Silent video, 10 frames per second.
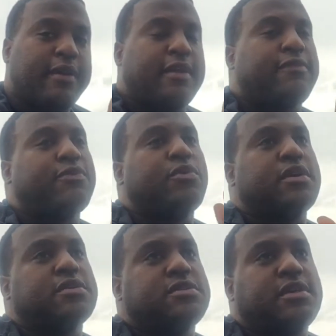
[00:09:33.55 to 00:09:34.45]
I definitely
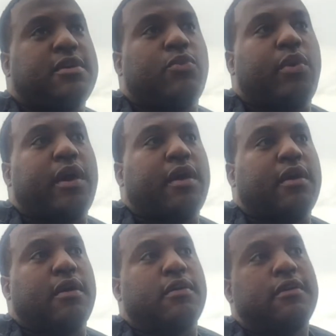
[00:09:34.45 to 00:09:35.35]
want to see
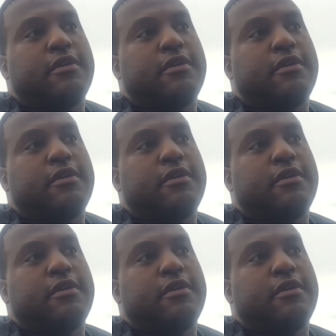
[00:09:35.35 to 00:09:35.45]
where,